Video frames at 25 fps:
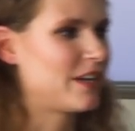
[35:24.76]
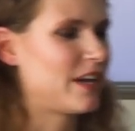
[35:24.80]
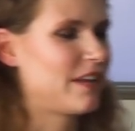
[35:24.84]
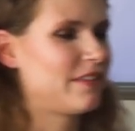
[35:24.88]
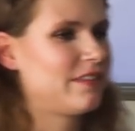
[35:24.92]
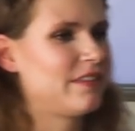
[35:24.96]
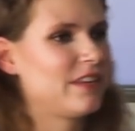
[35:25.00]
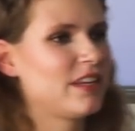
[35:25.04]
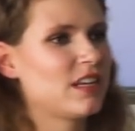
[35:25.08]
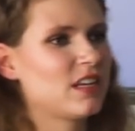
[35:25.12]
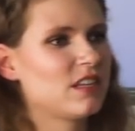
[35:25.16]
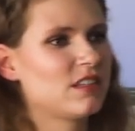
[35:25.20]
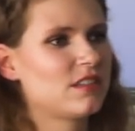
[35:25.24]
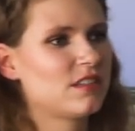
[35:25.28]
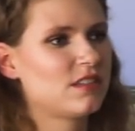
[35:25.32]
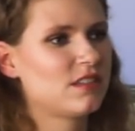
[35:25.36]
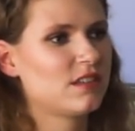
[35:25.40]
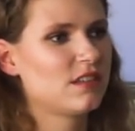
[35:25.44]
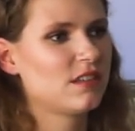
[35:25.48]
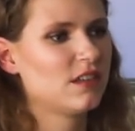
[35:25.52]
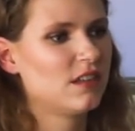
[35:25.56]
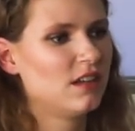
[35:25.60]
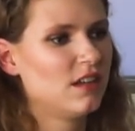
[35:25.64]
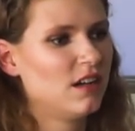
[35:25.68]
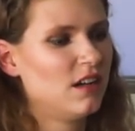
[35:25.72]
But I think
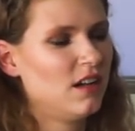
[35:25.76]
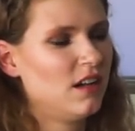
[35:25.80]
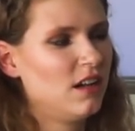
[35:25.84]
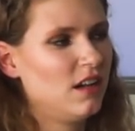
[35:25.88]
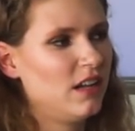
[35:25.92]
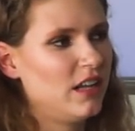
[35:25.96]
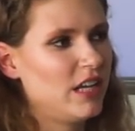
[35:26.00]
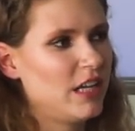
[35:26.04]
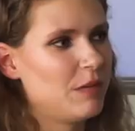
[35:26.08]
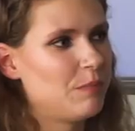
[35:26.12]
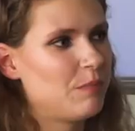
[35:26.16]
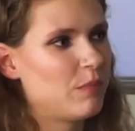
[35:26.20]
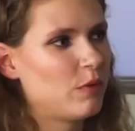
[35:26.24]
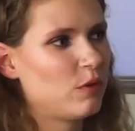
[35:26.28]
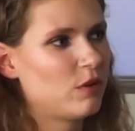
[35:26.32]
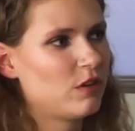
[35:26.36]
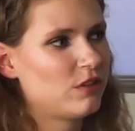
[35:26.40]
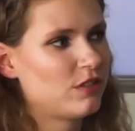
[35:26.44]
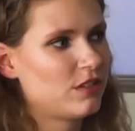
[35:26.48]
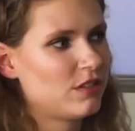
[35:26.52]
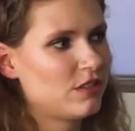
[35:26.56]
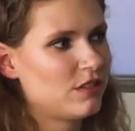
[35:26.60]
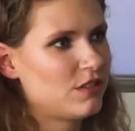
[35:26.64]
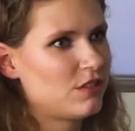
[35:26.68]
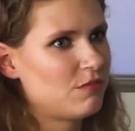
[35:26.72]
it's
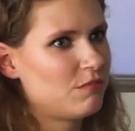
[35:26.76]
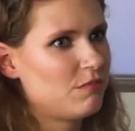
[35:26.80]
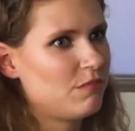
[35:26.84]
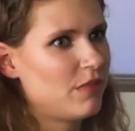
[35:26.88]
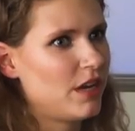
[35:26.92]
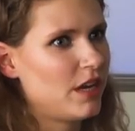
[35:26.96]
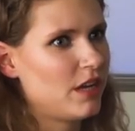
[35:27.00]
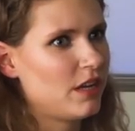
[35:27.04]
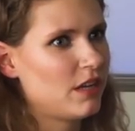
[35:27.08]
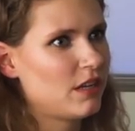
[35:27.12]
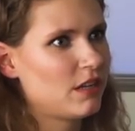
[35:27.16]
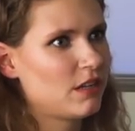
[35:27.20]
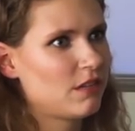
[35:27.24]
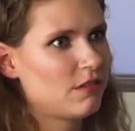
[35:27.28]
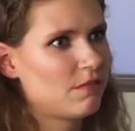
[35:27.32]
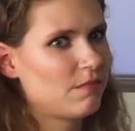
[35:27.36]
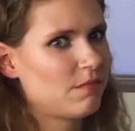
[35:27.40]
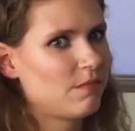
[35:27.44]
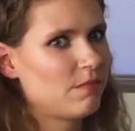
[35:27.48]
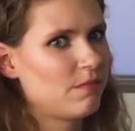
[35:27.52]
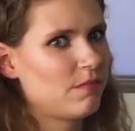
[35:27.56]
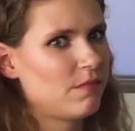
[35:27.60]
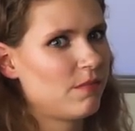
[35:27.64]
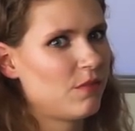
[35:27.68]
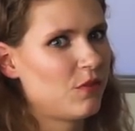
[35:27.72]
important to make
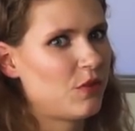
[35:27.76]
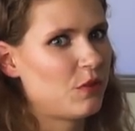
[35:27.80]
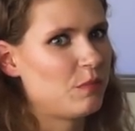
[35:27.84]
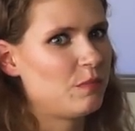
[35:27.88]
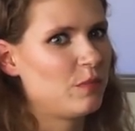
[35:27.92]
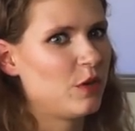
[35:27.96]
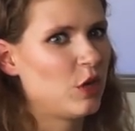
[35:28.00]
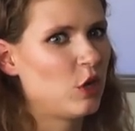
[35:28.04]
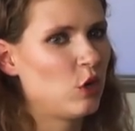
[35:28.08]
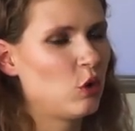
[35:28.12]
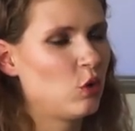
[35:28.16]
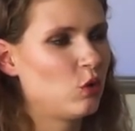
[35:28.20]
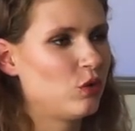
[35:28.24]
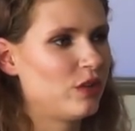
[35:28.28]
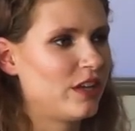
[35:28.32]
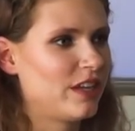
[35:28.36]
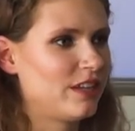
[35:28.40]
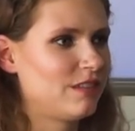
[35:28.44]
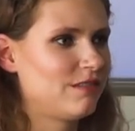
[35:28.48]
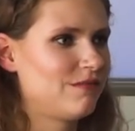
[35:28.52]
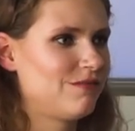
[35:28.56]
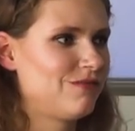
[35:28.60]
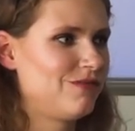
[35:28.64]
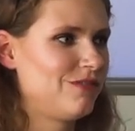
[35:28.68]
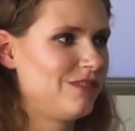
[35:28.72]
them know that,